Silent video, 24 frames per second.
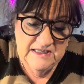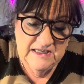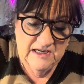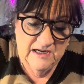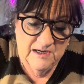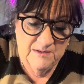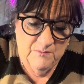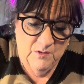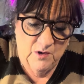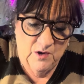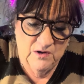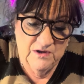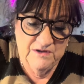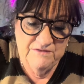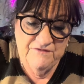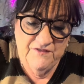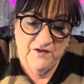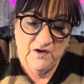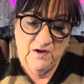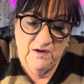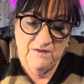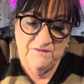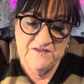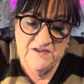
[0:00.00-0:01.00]
I'm all
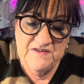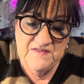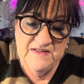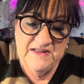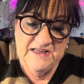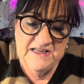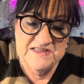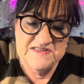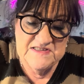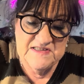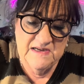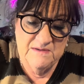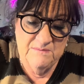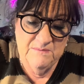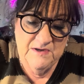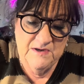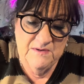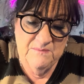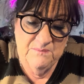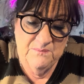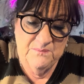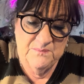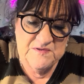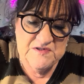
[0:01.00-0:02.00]
involved in this. I'm
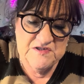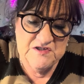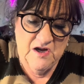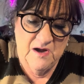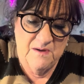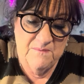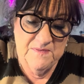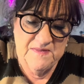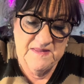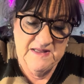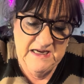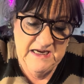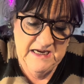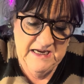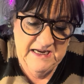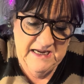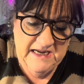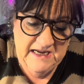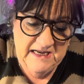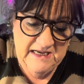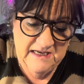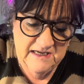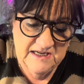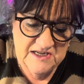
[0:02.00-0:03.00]
gonna stop
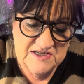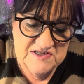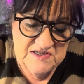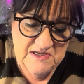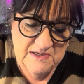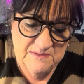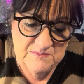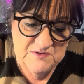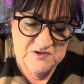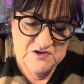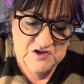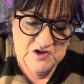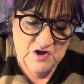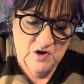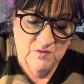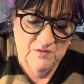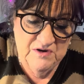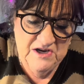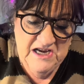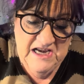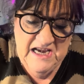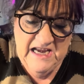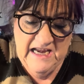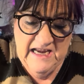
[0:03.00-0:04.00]
thinking because I'm
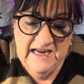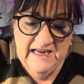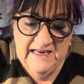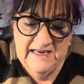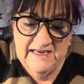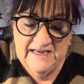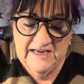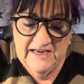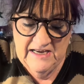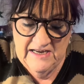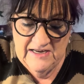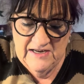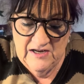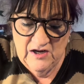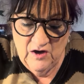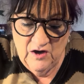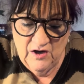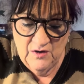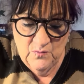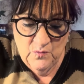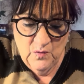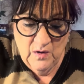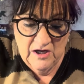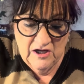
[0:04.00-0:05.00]
zoning in
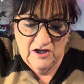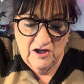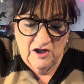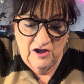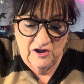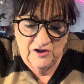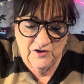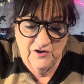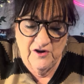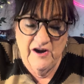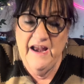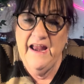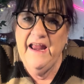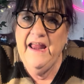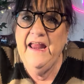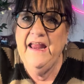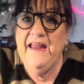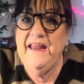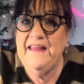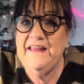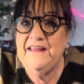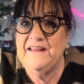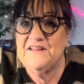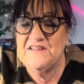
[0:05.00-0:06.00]
on what color A
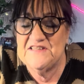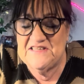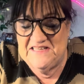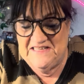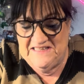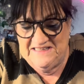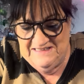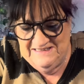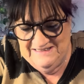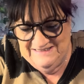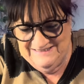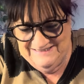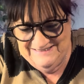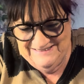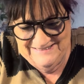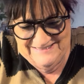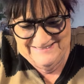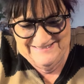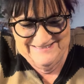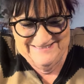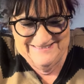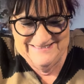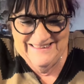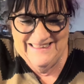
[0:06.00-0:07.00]
is.
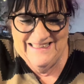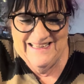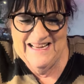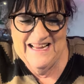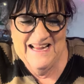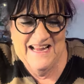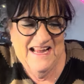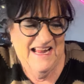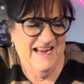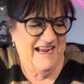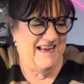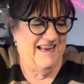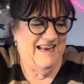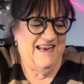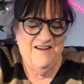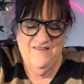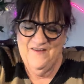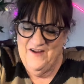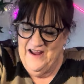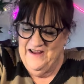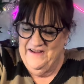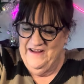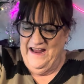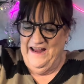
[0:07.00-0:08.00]

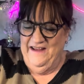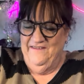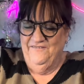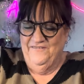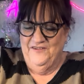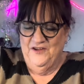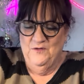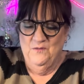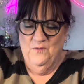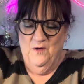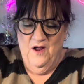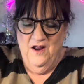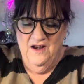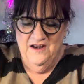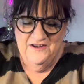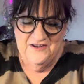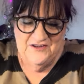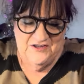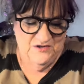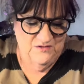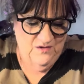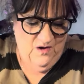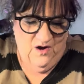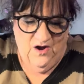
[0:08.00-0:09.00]
Anyway, if you want a
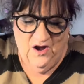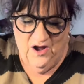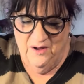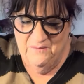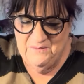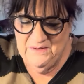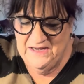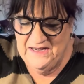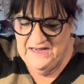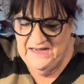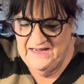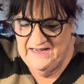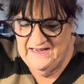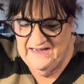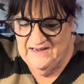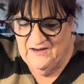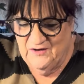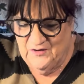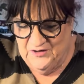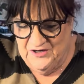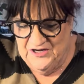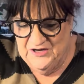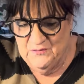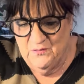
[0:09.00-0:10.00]
new hobby
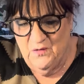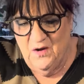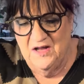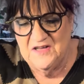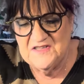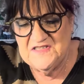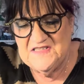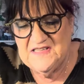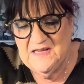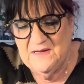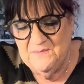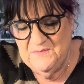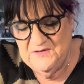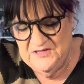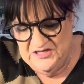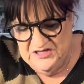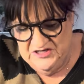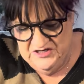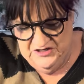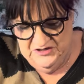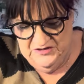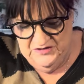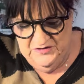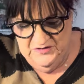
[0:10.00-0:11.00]
or you want something to
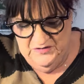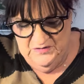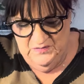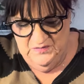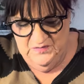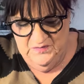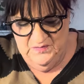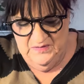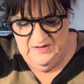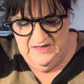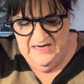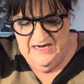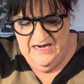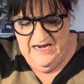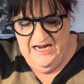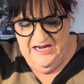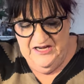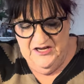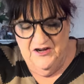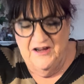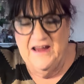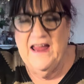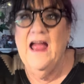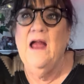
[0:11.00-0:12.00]
do,
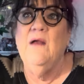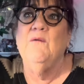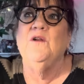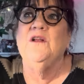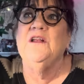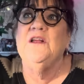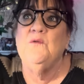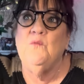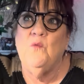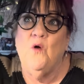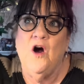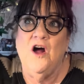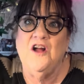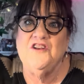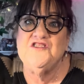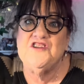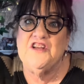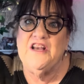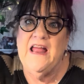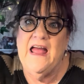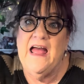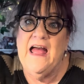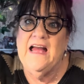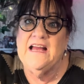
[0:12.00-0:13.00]
you can't really watch
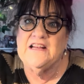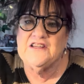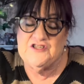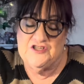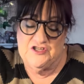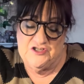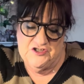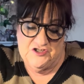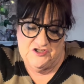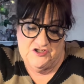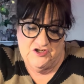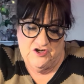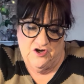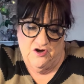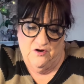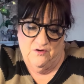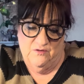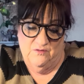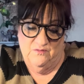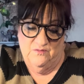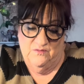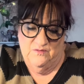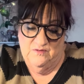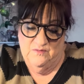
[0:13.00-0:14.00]
an action
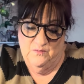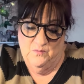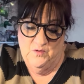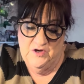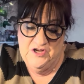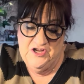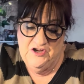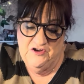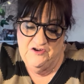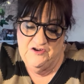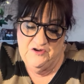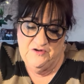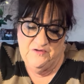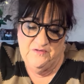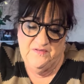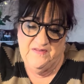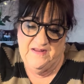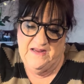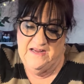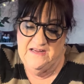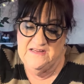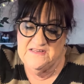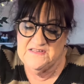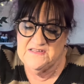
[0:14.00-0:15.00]
show when you do
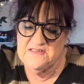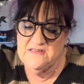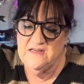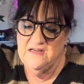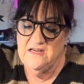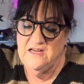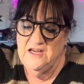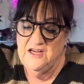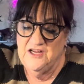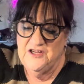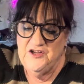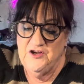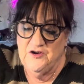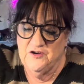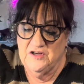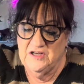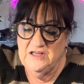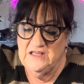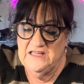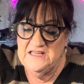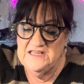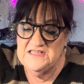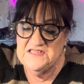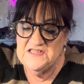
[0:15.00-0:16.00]
these. You
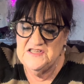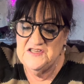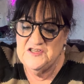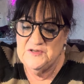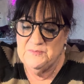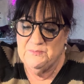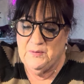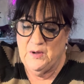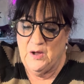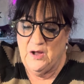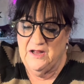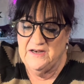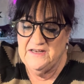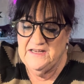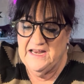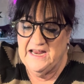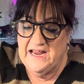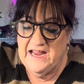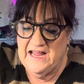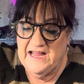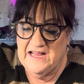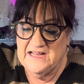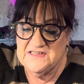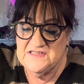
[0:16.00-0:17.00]
can listen to
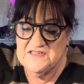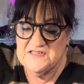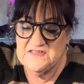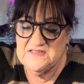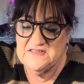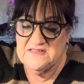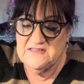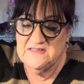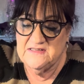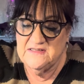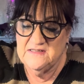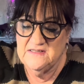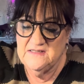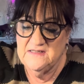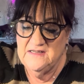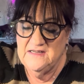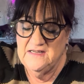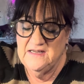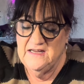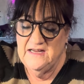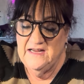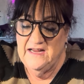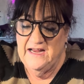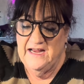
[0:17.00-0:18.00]
podcasts
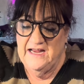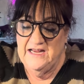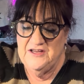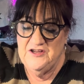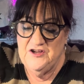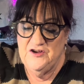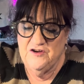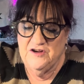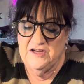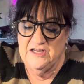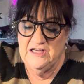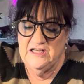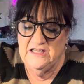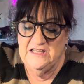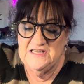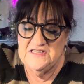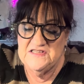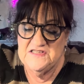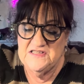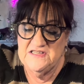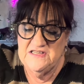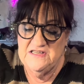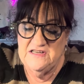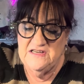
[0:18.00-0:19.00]
and you can
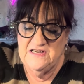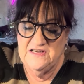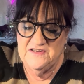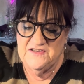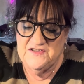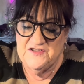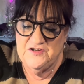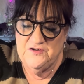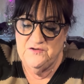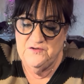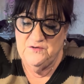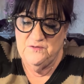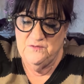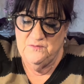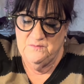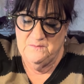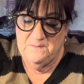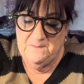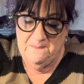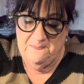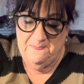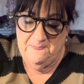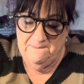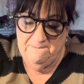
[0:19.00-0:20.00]
listen to,
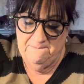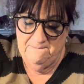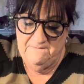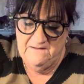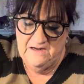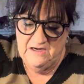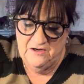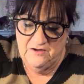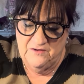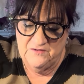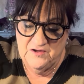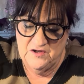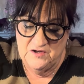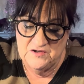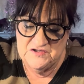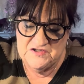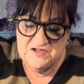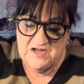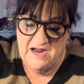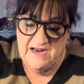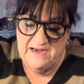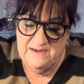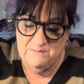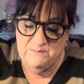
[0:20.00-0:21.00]
you know, those
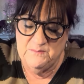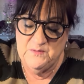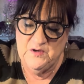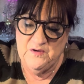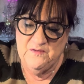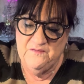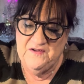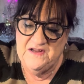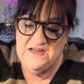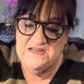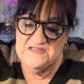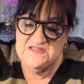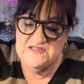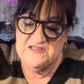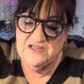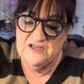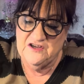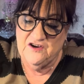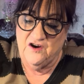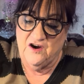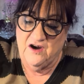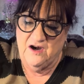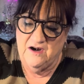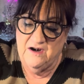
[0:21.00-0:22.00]
kind of movies
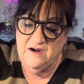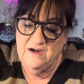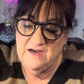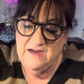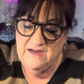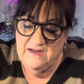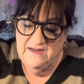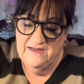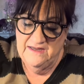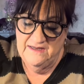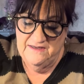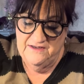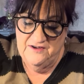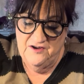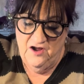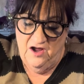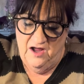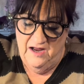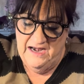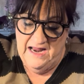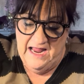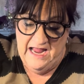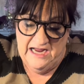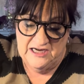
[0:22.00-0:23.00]
that are
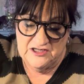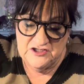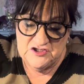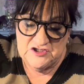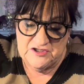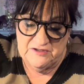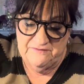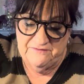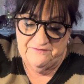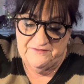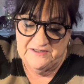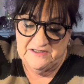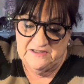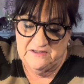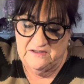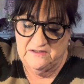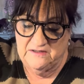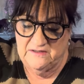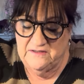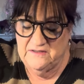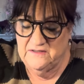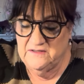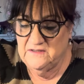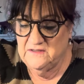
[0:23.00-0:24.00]
not
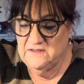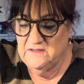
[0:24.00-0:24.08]
action-filled.